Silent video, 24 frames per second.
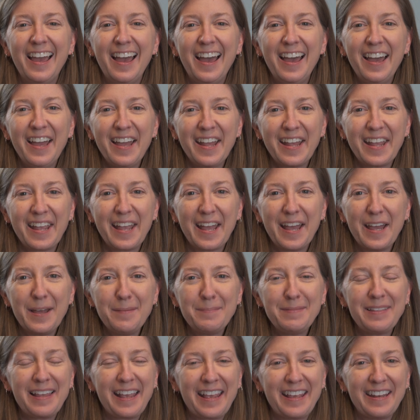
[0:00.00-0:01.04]
Hi,
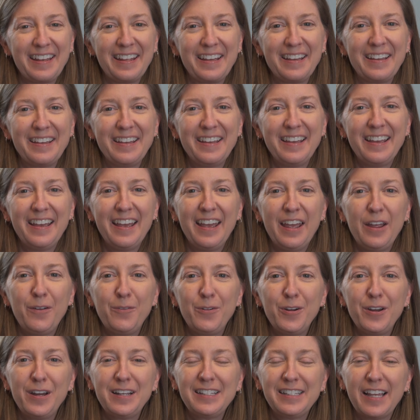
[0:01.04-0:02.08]
I'm Lana, and
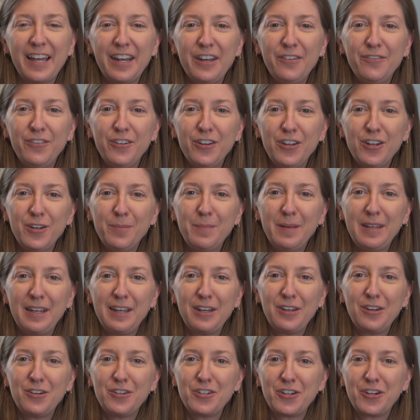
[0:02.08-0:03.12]
we're excited for you to
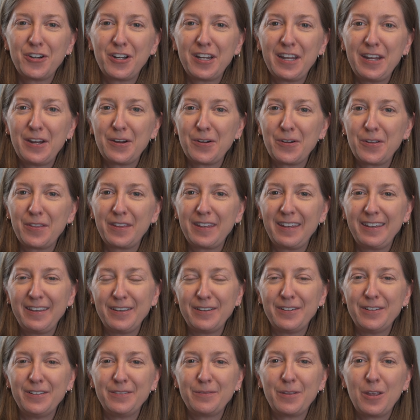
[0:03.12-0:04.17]
begin your journey here on the
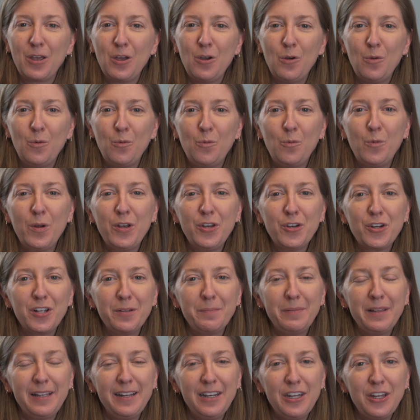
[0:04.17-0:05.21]
Hill. When you're
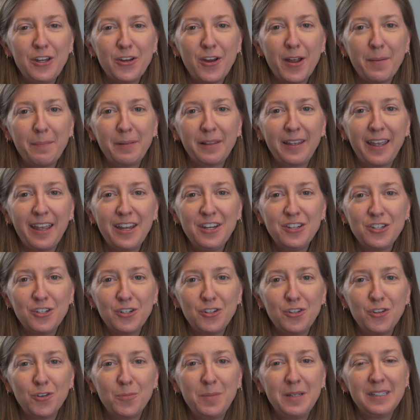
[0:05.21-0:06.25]
completing your
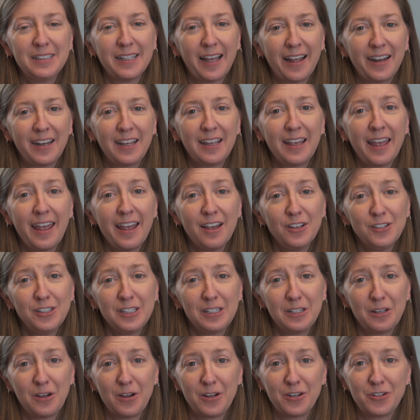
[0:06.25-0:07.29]
application, you'll be signing a
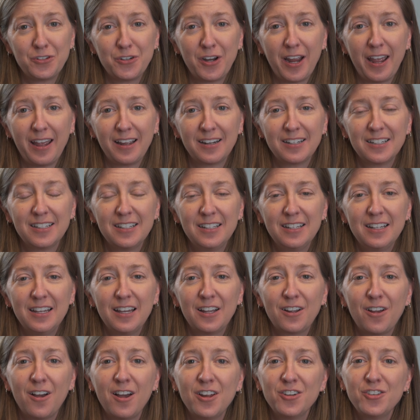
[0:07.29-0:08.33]
housing contract.
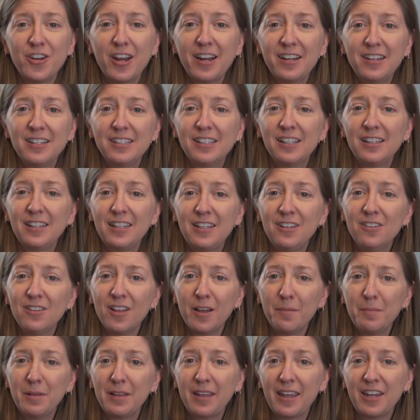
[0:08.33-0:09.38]
A contract is a legal
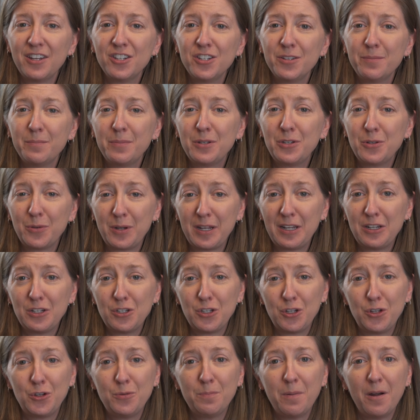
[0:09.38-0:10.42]
obligation between
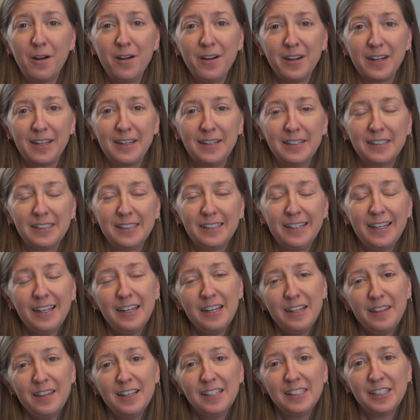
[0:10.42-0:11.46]
two parties,
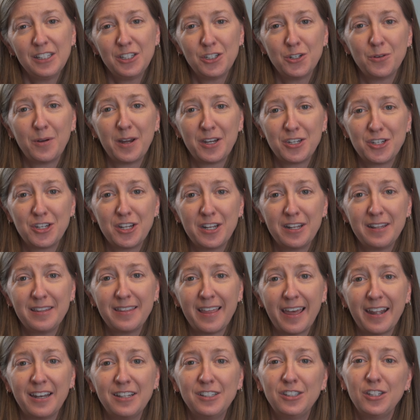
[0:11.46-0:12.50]
and in this situation,
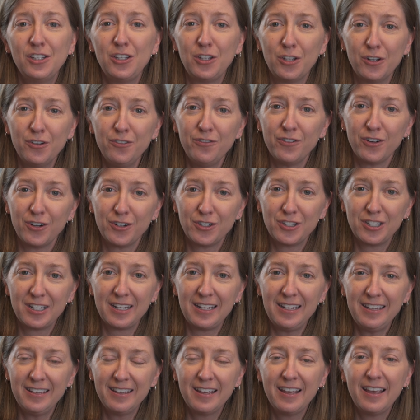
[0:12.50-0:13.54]
that is the
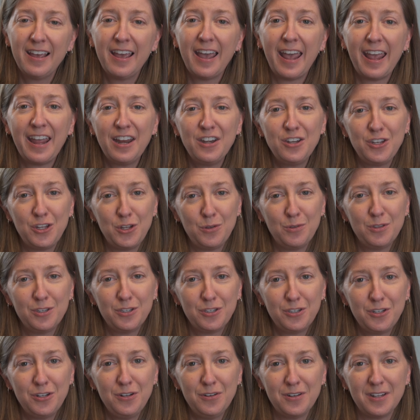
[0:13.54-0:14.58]
university and you, the
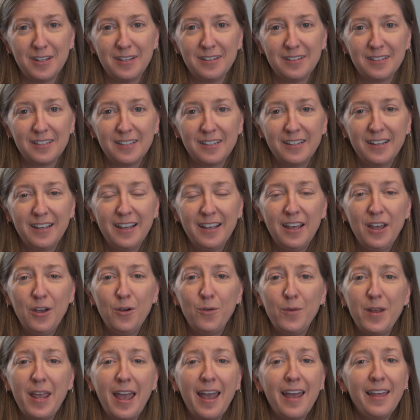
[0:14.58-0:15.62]
student.
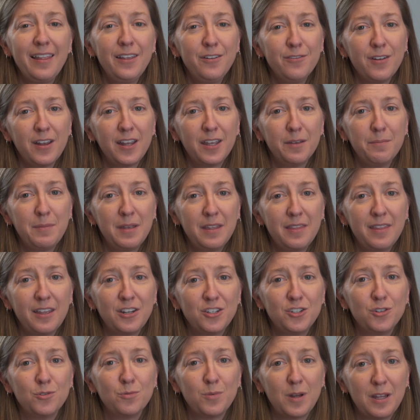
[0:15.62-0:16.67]
We highly recommend
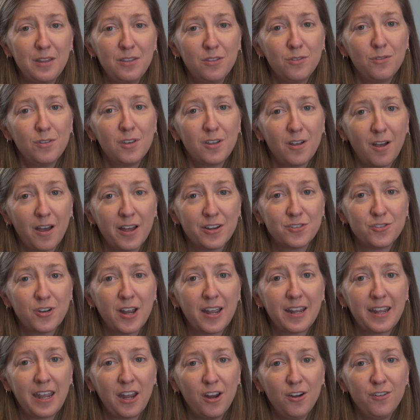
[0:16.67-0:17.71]
that you read through the
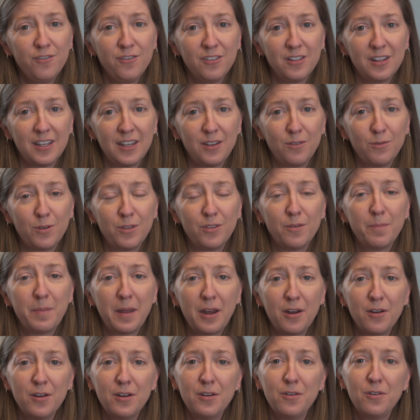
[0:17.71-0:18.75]
contract carefully with a
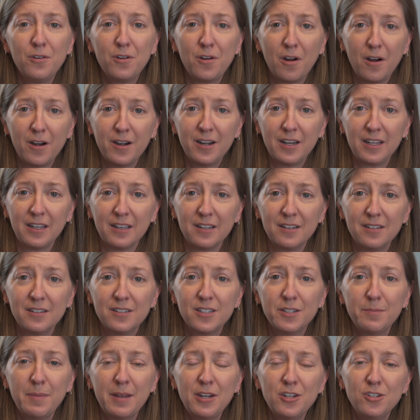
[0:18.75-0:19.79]
parent or guardian
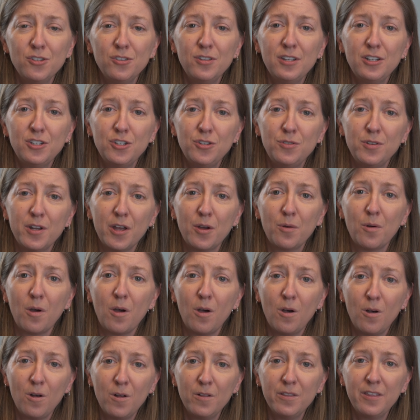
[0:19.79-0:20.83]
to make sure that you know
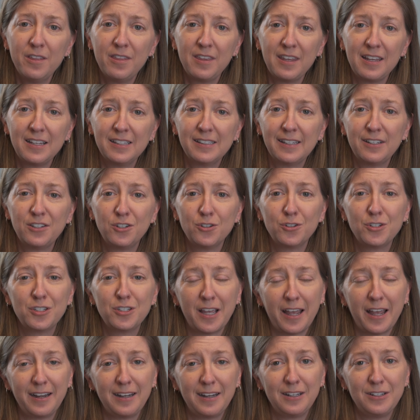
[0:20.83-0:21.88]
all the things that you're
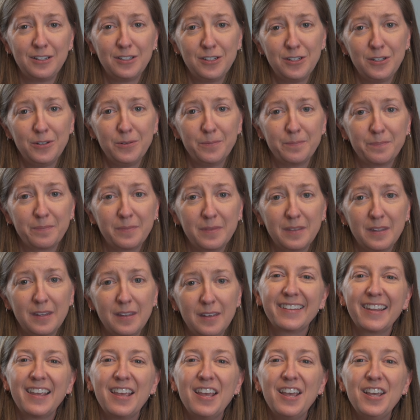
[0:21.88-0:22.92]
signing to.
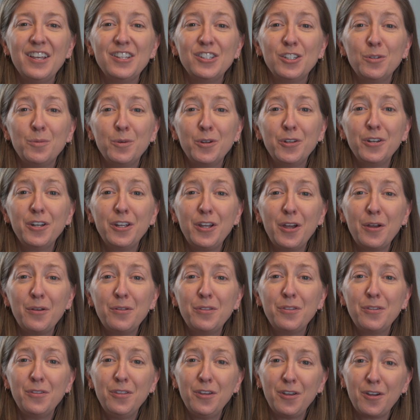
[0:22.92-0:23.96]
So we're going to go
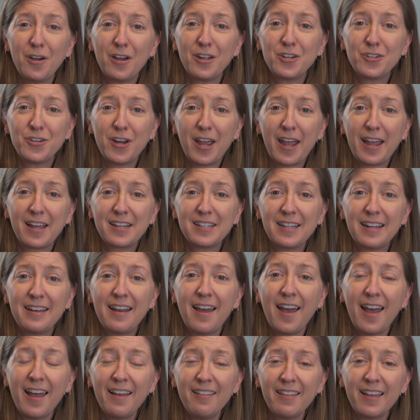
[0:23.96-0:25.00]
through the contract and
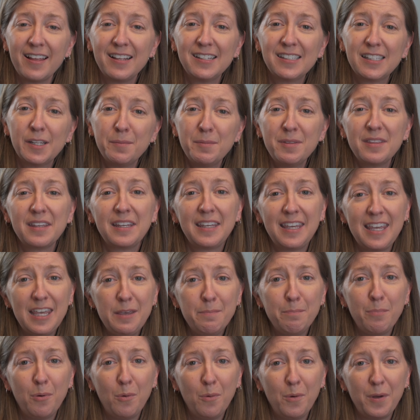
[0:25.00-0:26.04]
highlight some of the key
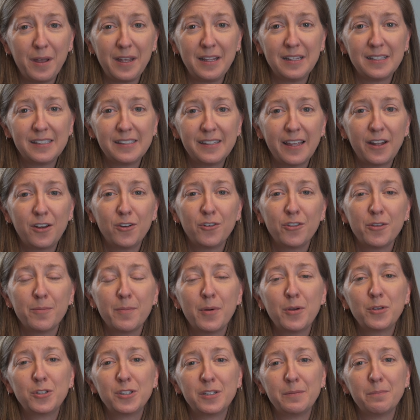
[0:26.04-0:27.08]
points that are the
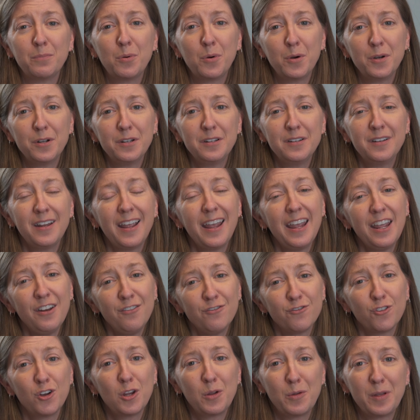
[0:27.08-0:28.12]
most important and
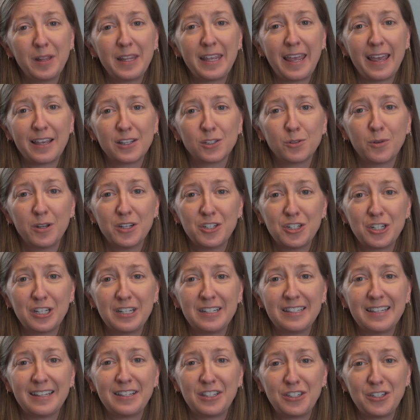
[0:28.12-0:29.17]
frequently asked
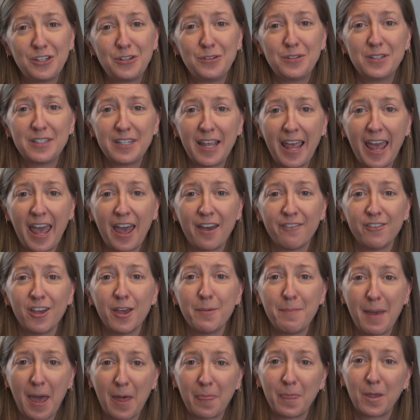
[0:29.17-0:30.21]
questions that students have
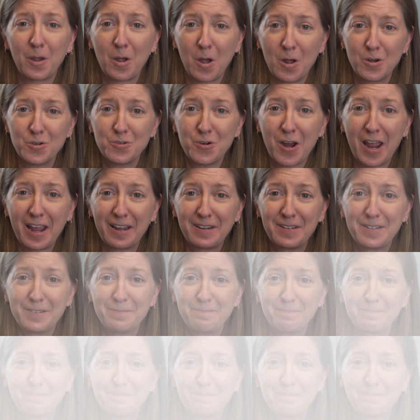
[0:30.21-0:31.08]
about the contract.